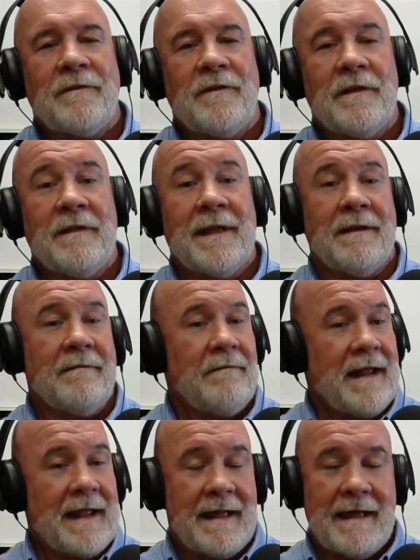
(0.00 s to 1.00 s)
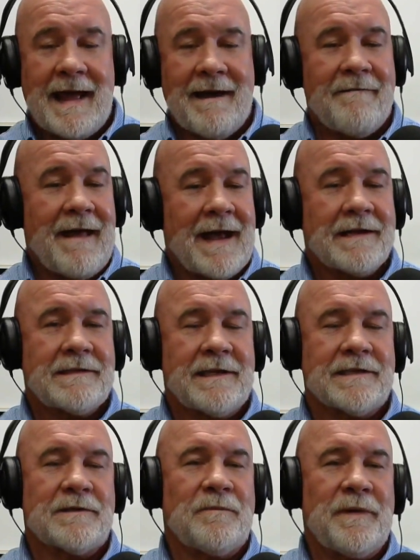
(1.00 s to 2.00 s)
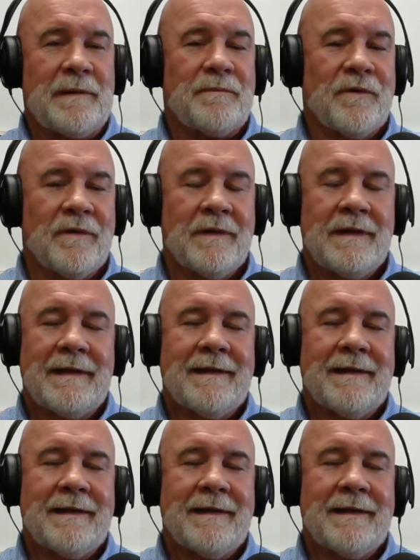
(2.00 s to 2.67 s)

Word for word: to then have access of people